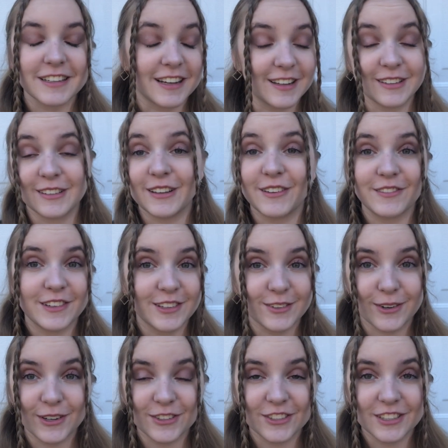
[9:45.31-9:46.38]
I love these
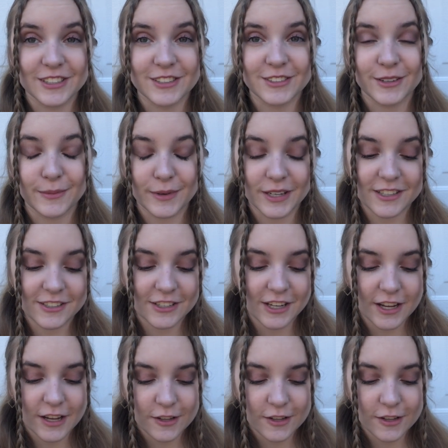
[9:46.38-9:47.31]
questions so much.